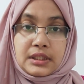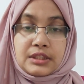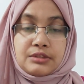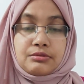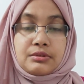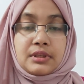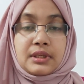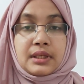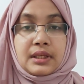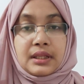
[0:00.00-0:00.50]
It
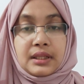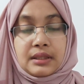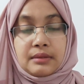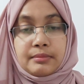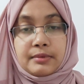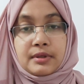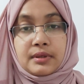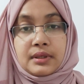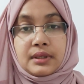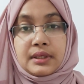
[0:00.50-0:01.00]
will
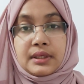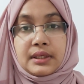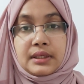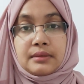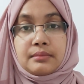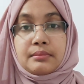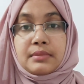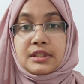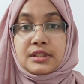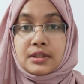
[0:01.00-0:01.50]
help
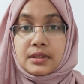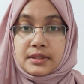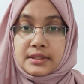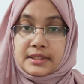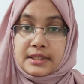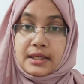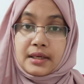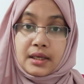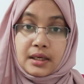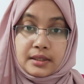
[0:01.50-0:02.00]
in better
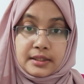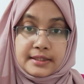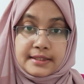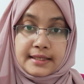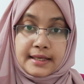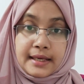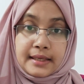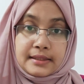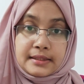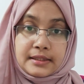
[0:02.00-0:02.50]

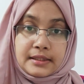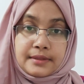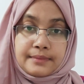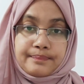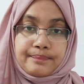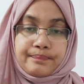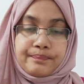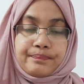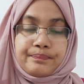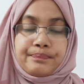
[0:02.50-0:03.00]

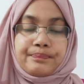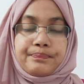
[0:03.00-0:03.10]
understanding.